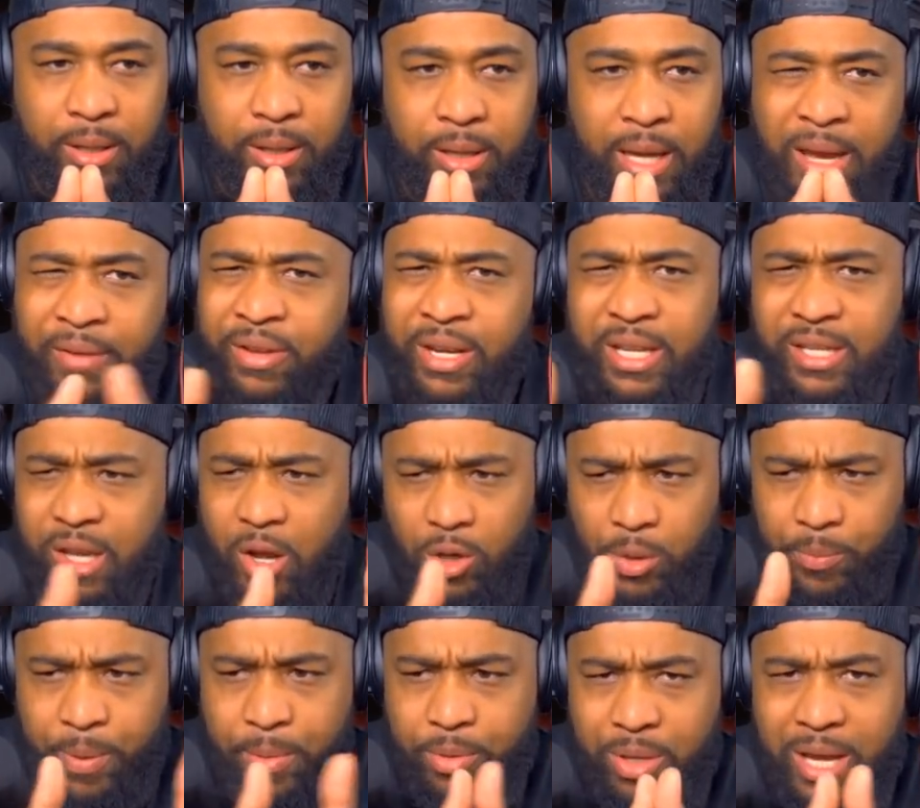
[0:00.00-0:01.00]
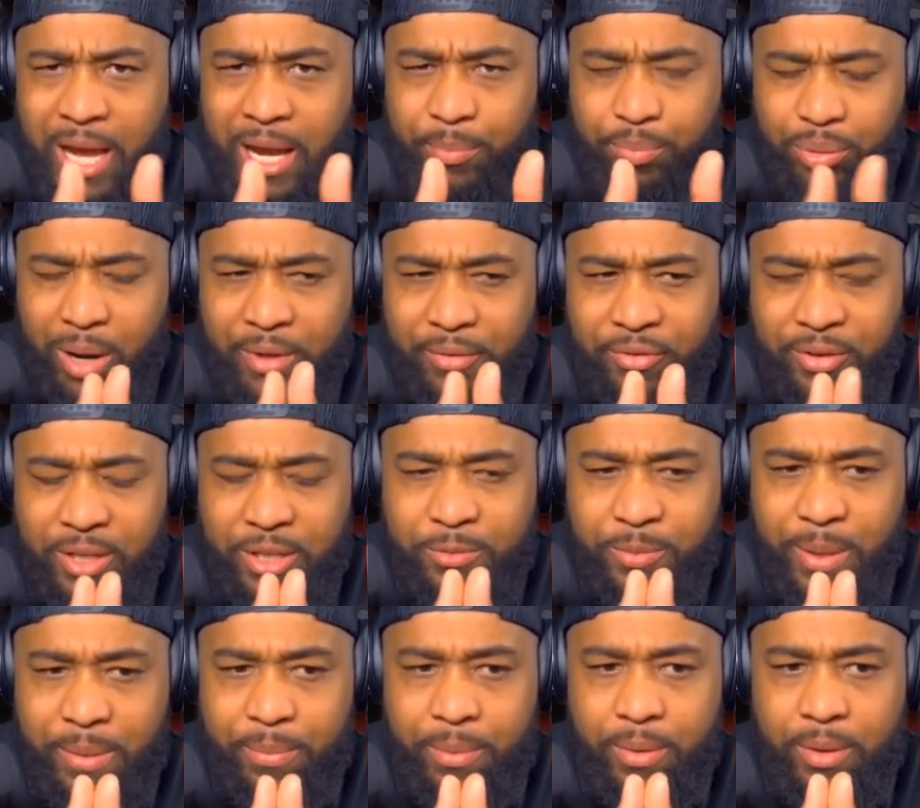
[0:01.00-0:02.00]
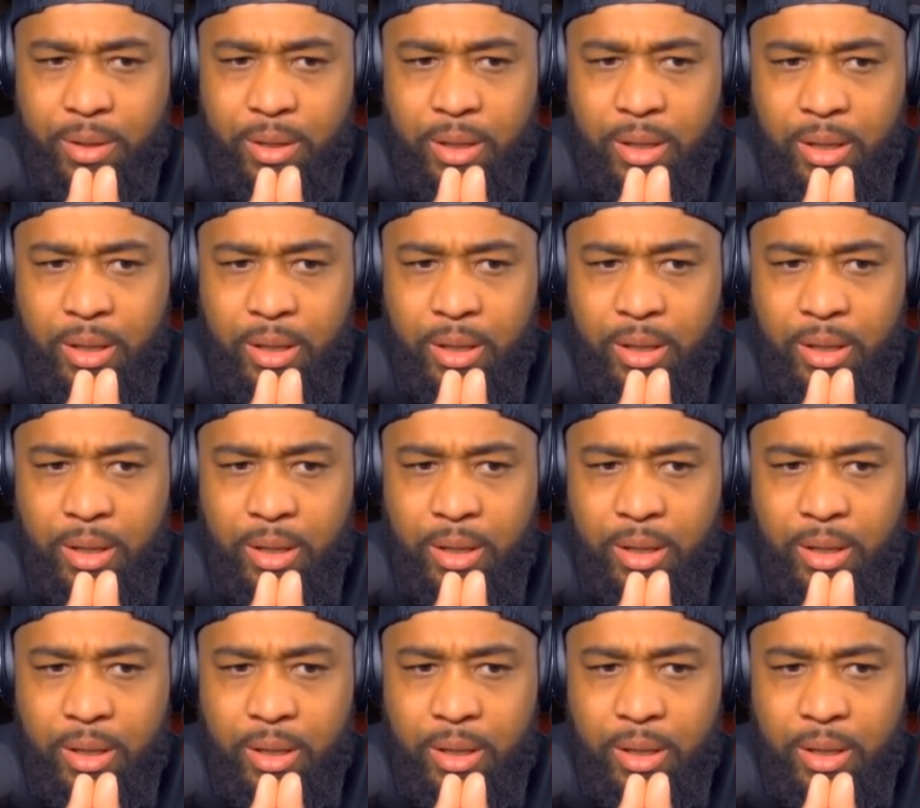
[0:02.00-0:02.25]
Even these older people. You got to pray for these people.